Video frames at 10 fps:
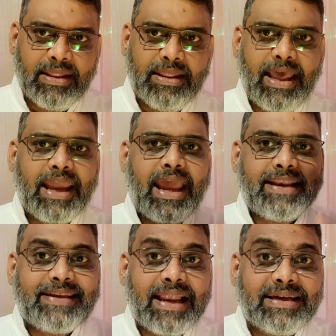They
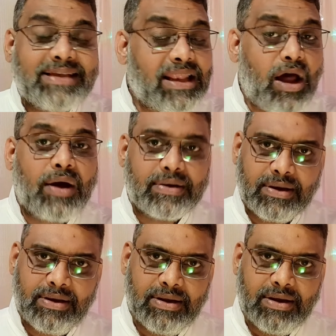can tell us a lot.
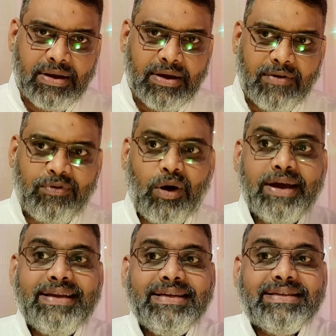For
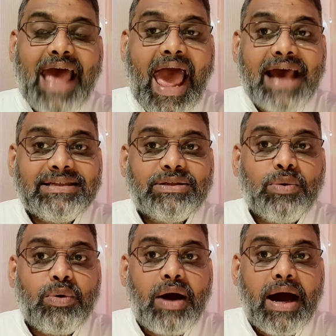it is as
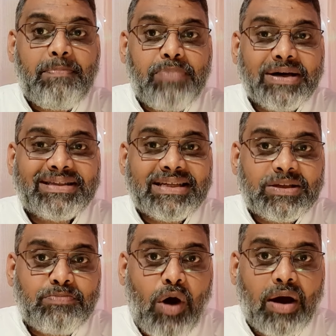though a
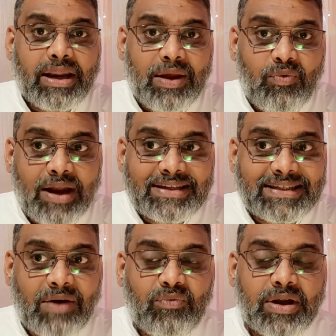person's body wants
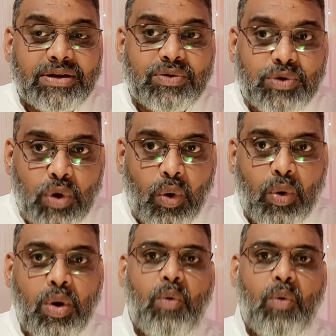someone to know